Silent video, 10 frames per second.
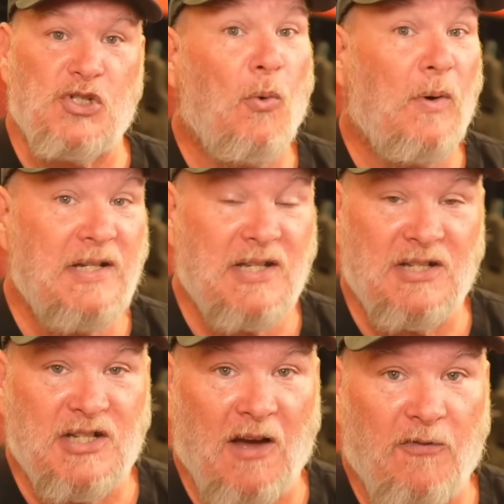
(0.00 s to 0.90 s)
toys
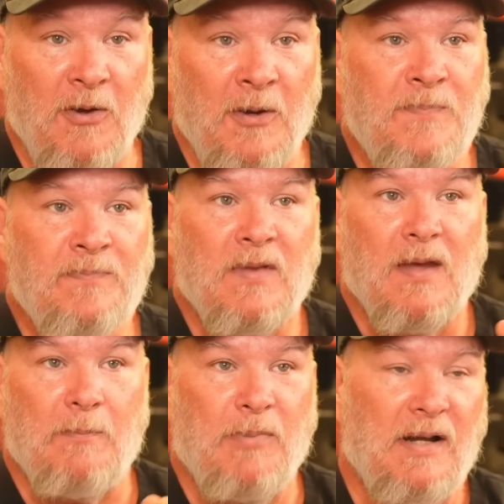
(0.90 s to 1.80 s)
and stuff.
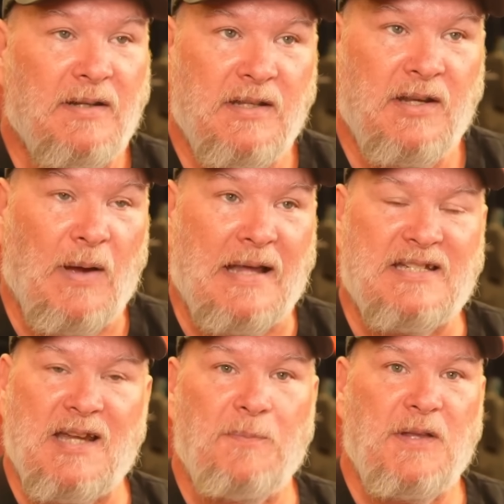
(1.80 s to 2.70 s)
But, you know, as
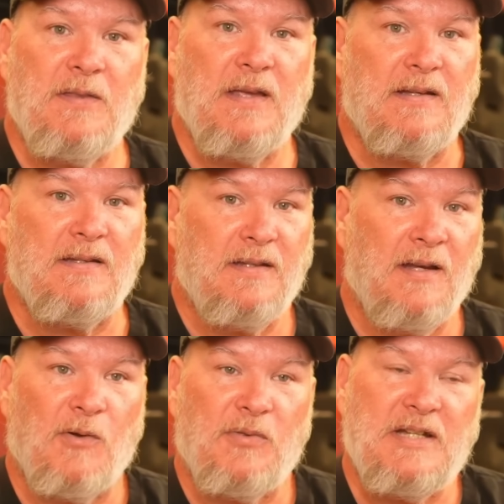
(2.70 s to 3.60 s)
something that, you
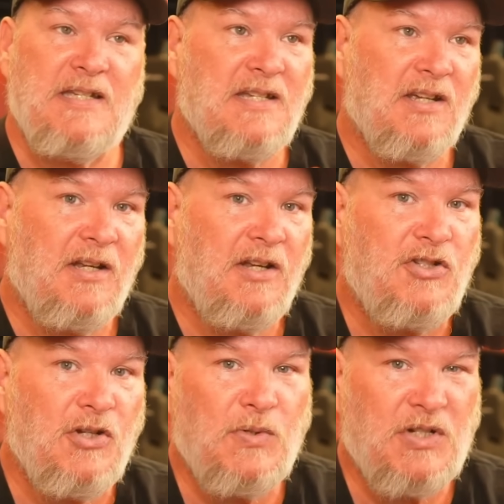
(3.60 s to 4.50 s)
know, this isn't going to
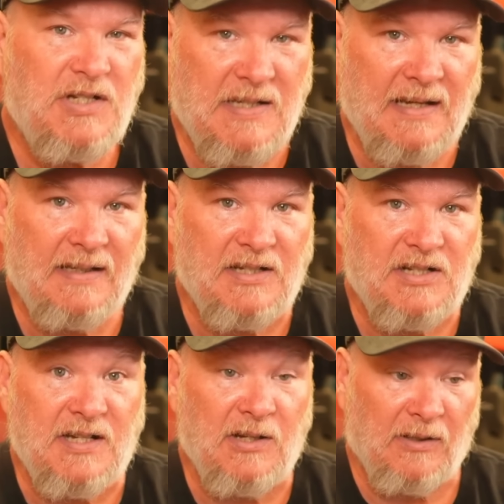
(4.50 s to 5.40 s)
do stainless
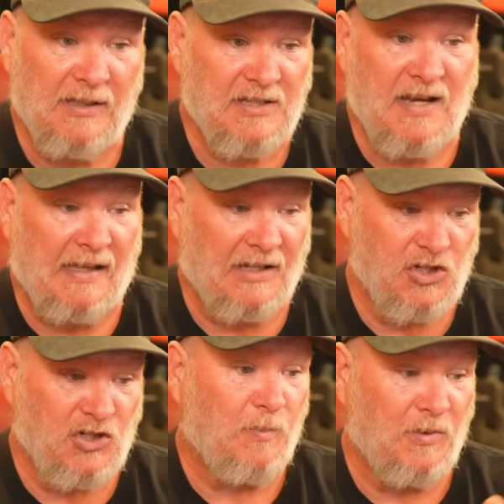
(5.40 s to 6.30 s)
steel, at least not like
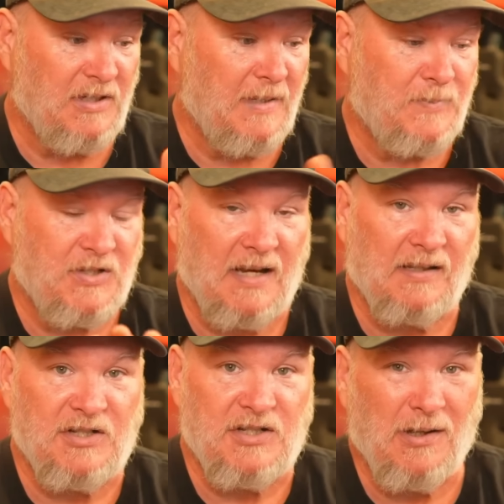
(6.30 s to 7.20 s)
super deep
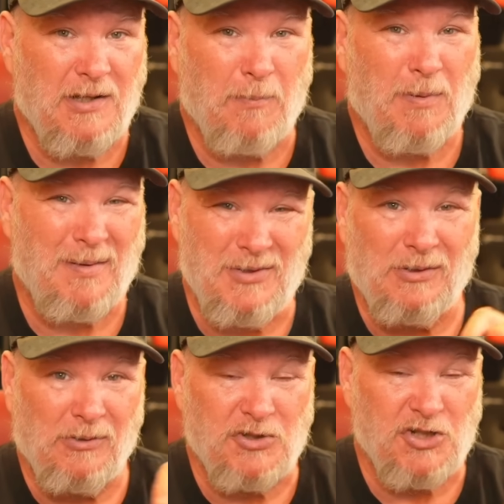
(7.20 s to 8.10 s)
stainless steel. You could probably do
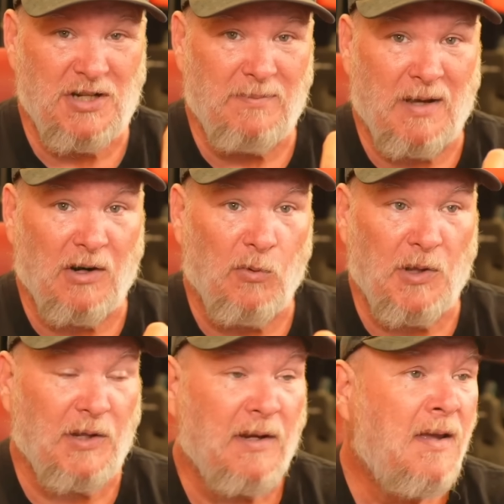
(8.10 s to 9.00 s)
a little sheet metal
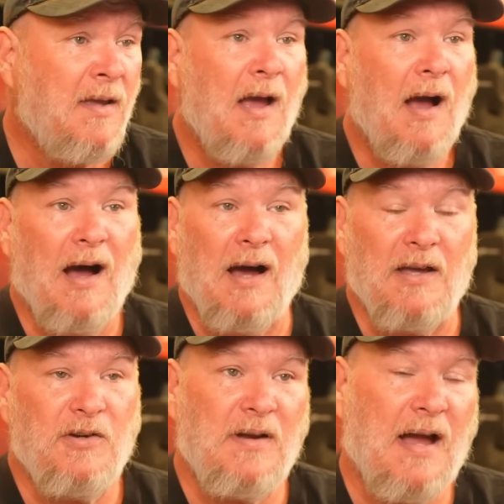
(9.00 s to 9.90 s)
with it. Uh,
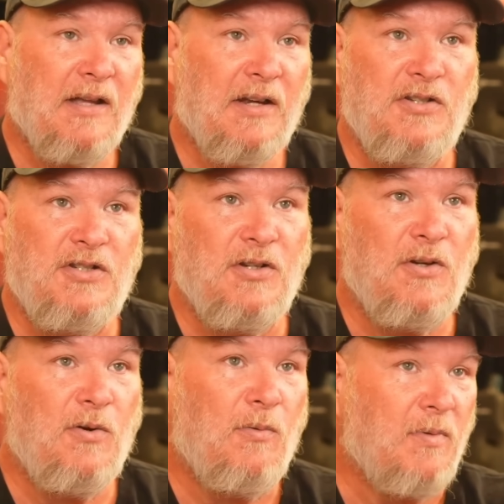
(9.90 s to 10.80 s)
you're not going to
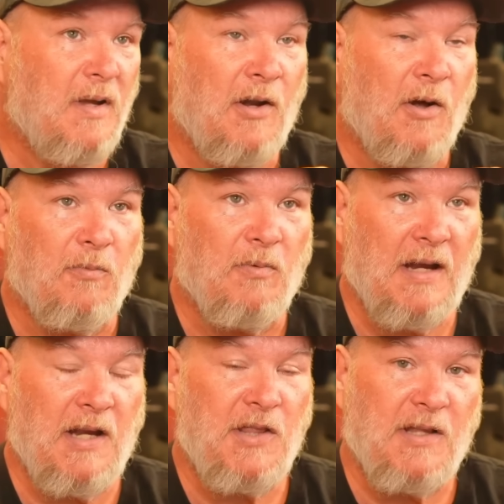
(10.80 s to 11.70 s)
do, you know,
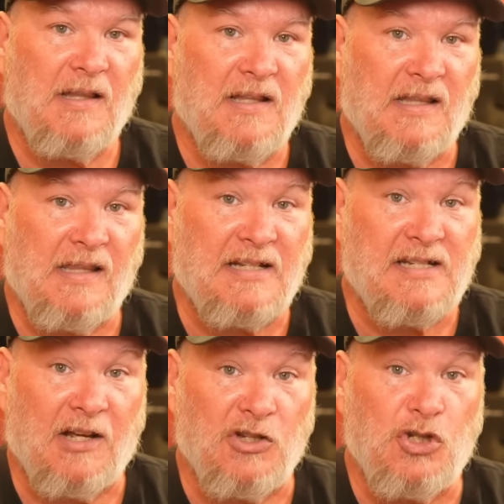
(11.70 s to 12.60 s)
anything that's
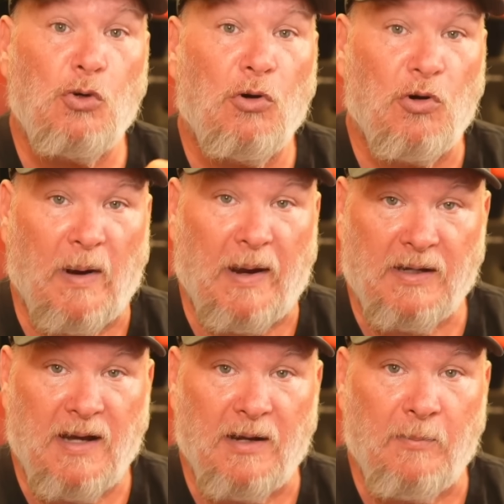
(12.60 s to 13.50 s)
like a tool
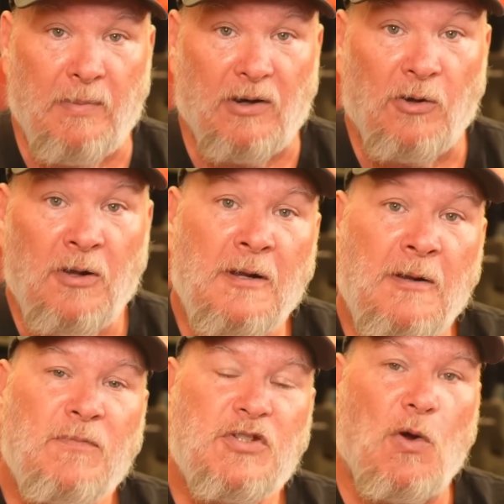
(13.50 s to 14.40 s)
grade kind of metal.
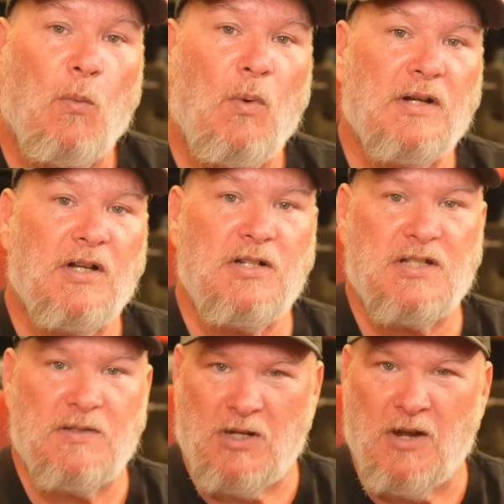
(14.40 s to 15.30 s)
So what could
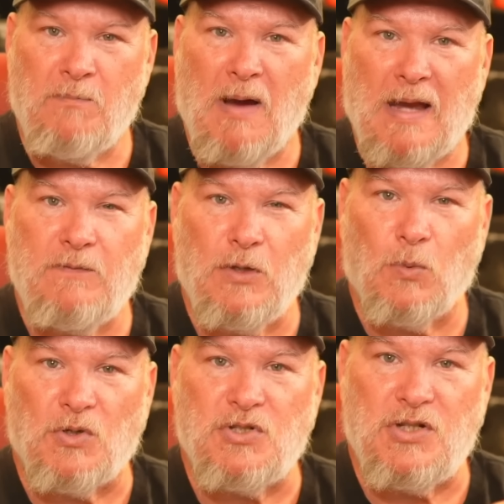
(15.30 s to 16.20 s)
could my
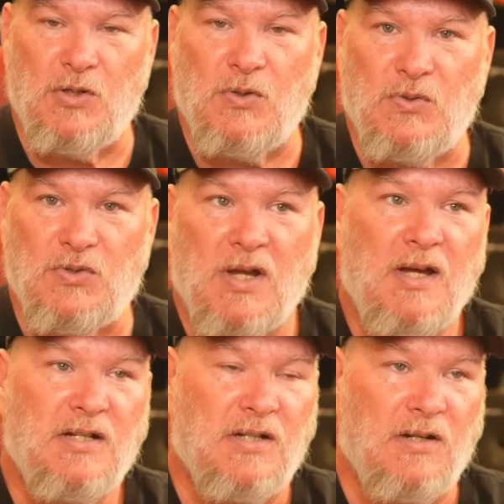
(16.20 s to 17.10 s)
viewers use
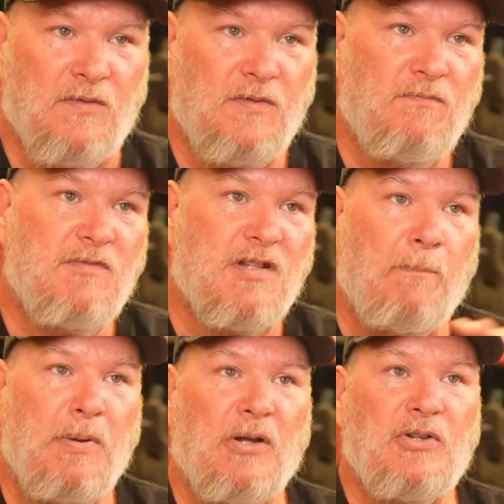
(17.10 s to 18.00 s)
to to
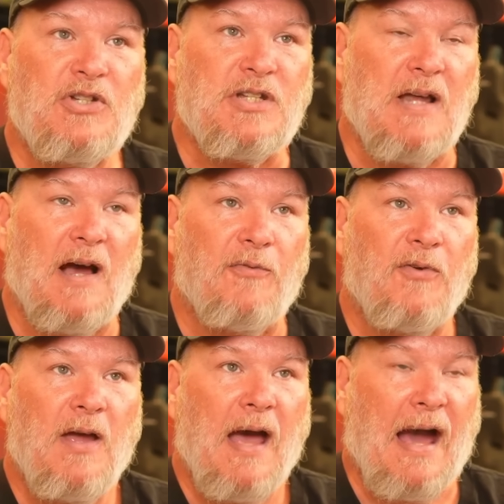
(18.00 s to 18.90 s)
build stuff
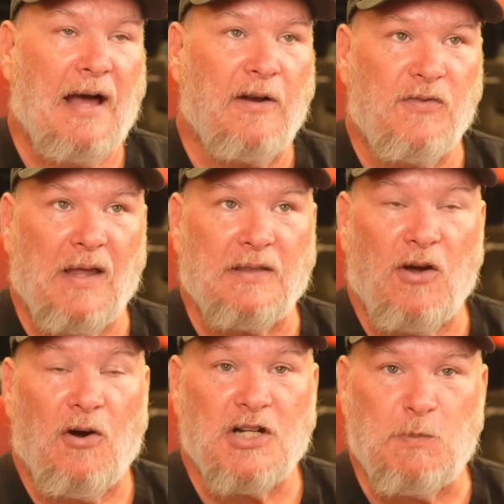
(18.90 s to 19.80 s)
out of like the
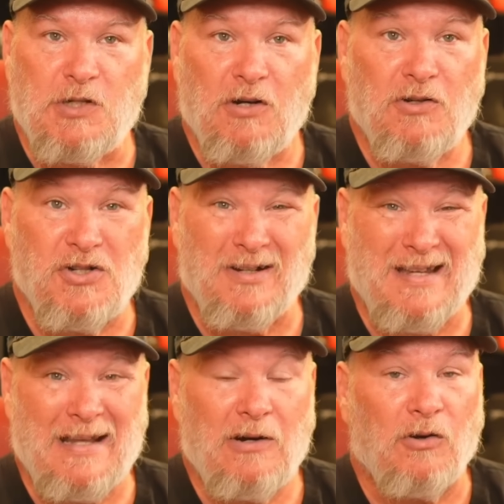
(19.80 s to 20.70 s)
hardest materials you can
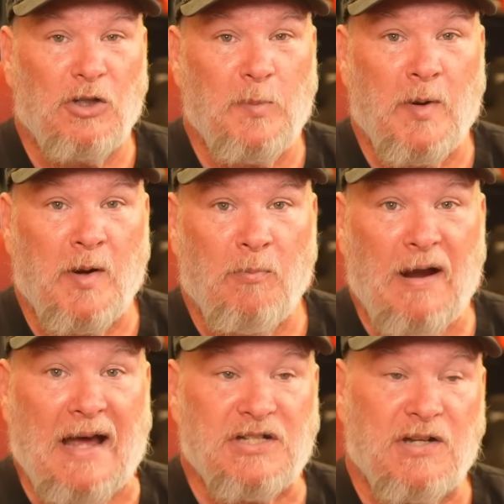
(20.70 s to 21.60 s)
get are aluminum
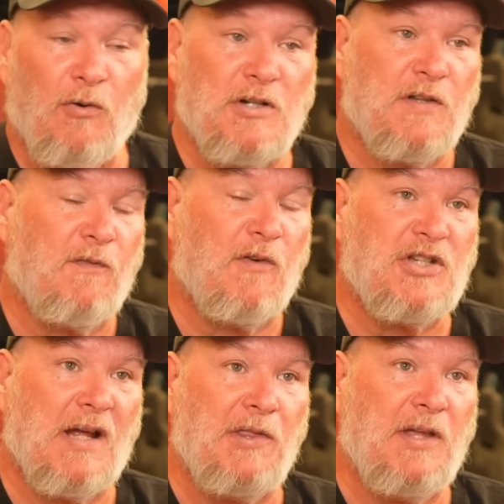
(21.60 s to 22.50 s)
brass. And of course, the first
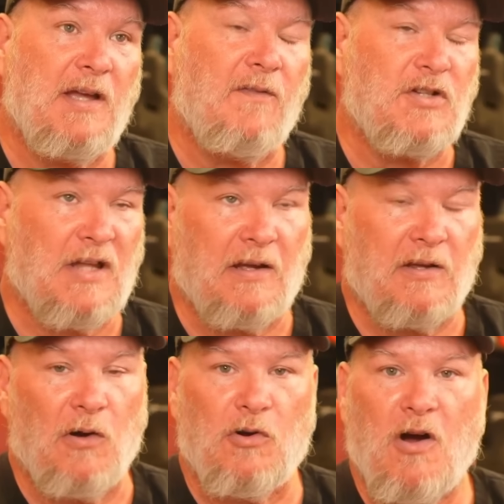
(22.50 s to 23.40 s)
thing I think of is like,
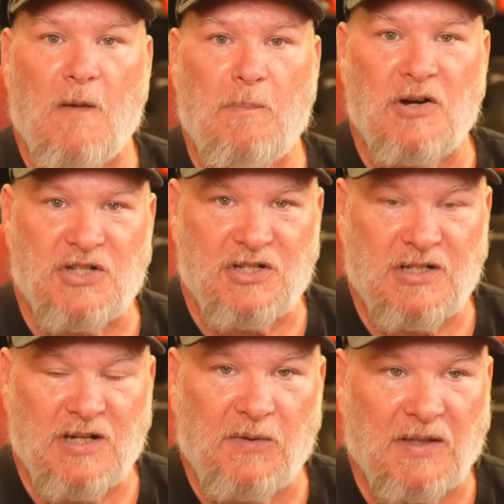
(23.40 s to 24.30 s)
you know, car parts and
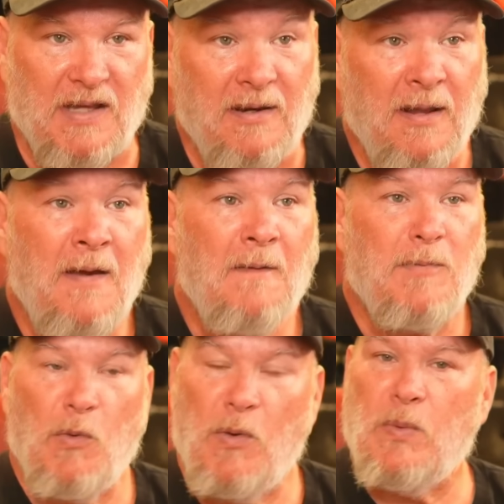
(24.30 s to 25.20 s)
stuff like that.
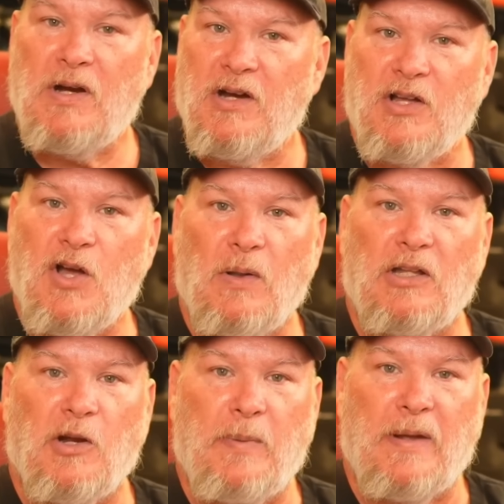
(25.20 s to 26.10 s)
But we wanted to go a
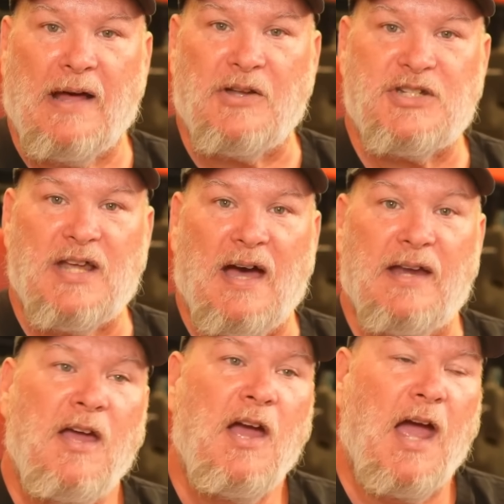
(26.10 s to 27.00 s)
little bit
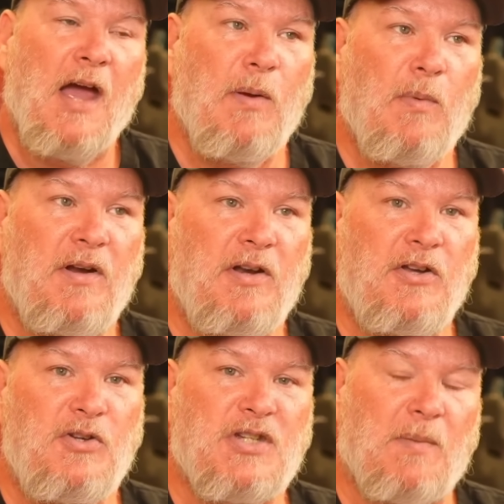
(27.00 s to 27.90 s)
outside and we wanted to
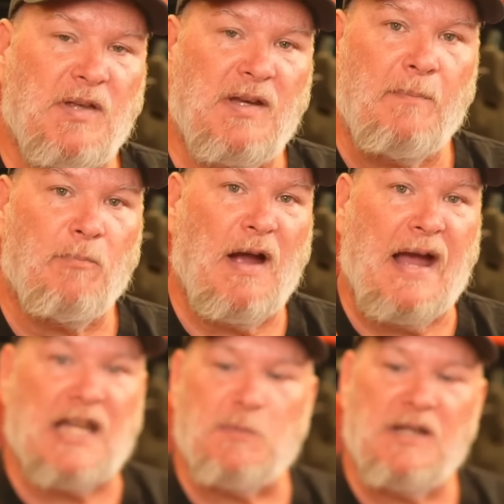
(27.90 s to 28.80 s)
do something in
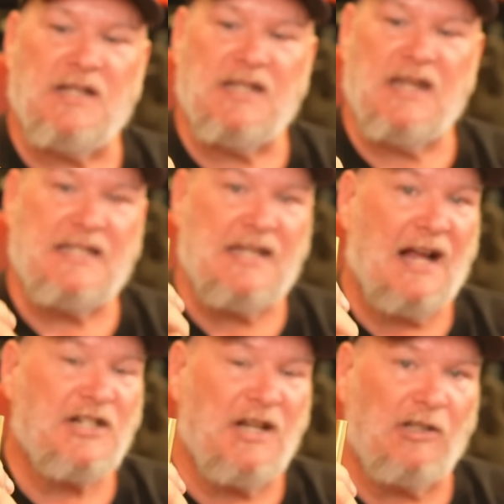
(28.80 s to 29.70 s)
brass because it's
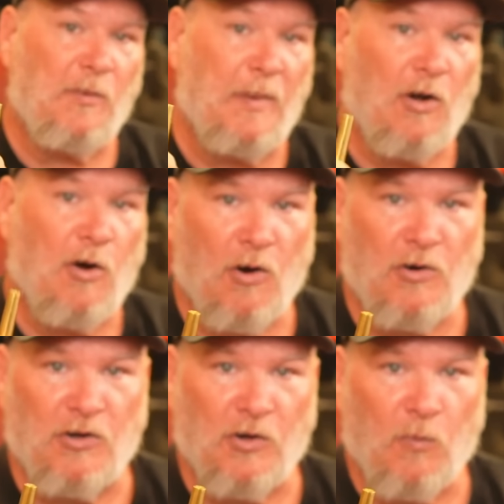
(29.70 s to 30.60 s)
actually a little bit
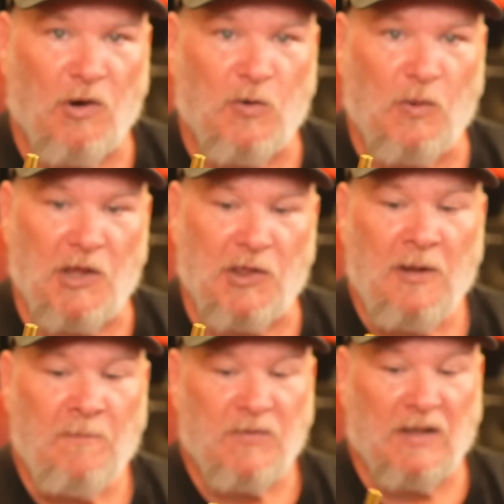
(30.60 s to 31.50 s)
harder to work with.
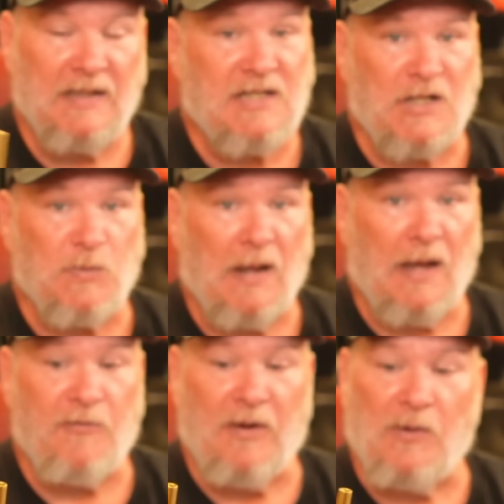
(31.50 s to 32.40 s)
At least that's what
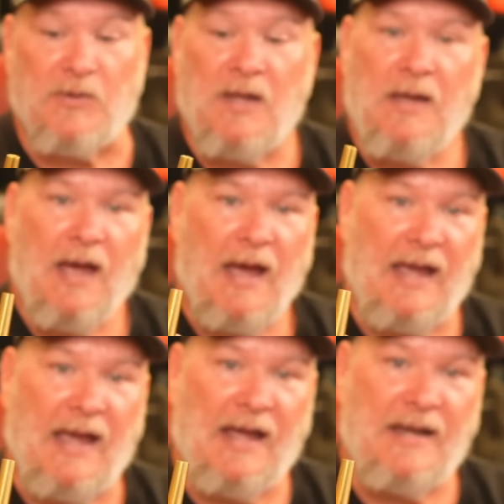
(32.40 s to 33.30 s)
I found.
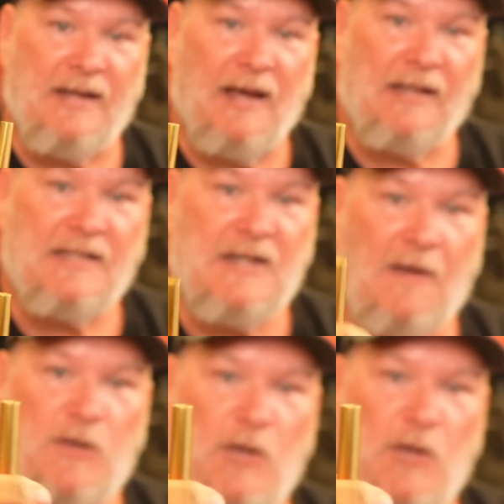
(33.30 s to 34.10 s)
And uh, let's see if